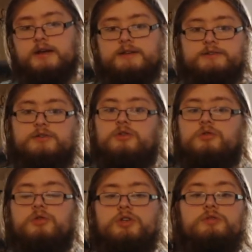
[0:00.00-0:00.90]

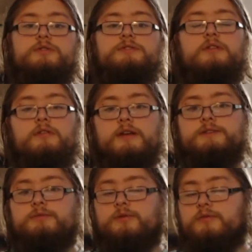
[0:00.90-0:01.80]
So you could start a
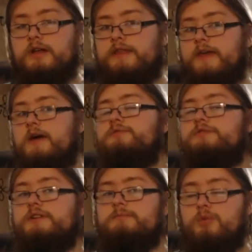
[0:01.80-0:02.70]
race with over
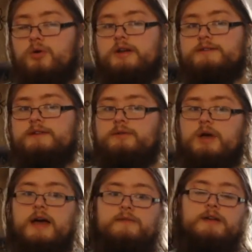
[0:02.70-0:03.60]
1,000 points if you
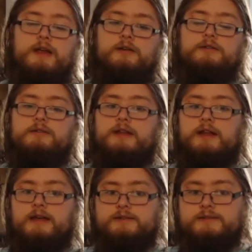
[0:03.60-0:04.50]
have a character that
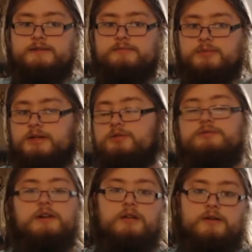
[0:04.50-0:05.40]
has been
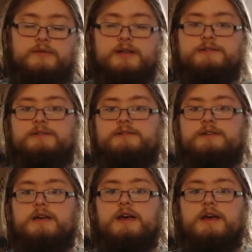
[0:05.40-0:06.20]
used in a lot of races.